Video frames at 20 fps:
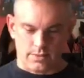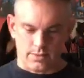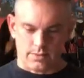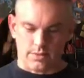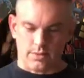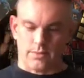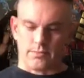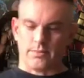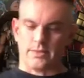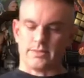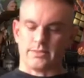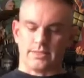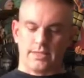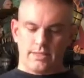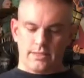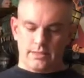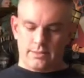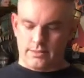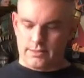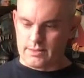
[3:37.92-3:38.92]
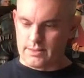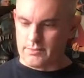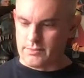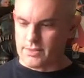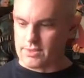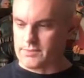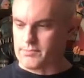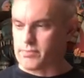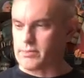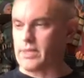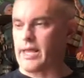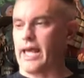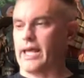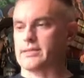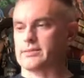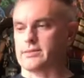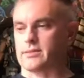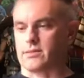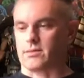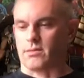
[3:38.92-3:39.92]
So I'm going to take some of this
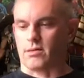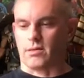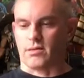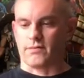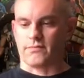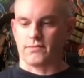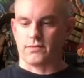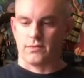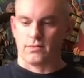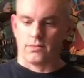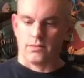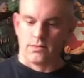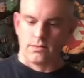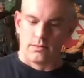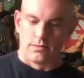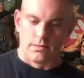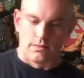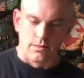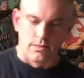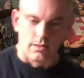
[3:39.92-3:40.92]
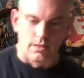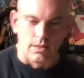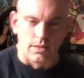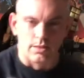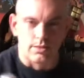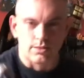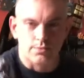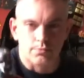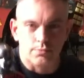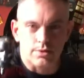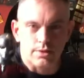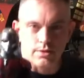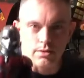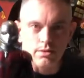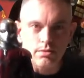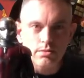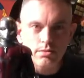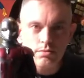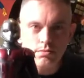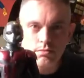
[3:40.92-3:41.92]
plastic off. Looks pretty
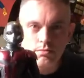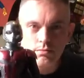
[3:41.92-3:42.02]
good.